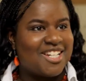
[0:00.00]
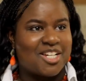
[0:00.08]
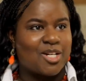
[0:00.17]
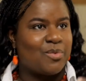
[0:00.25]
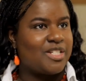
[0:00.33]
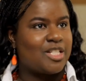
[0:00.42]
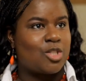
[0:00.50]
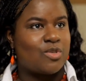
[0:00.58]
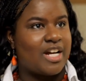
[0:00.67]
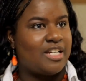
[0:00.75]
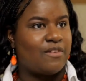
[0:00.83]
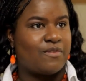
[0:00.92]
You know, we just
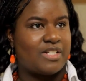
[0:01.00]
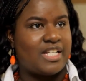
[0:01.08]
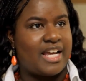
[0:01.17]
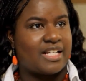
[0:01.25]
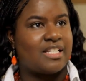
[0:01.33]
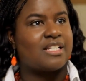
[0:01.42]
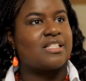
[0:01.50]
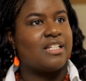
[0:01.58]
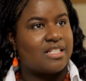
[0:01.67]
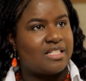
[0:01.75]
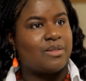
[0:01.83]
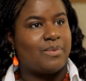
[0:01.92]
try different tactics
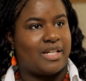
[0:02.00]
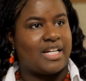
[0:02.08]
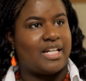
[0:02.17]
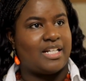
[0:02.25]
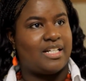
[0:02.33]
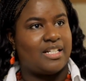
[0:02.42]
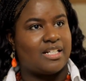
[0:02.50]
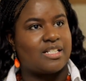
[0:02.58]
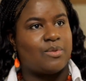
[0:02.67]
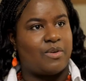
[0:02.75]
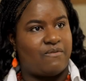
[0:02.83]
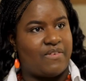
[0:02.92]
until we get it,
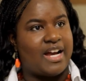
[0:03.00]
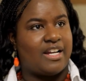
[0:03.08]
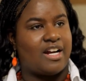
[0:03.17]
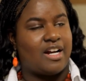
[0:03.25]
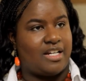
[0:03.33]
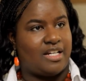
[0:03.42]
until we find our